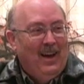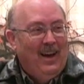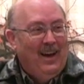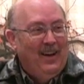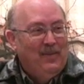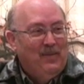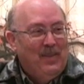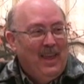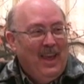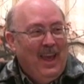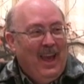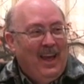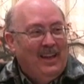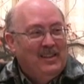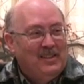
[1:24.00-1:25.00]
Um,
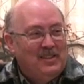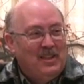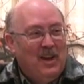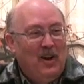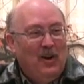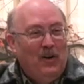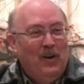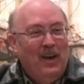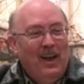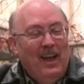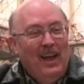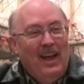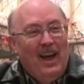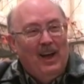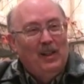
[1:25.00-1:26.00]
and so
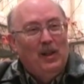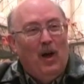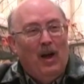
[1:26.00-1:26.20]
a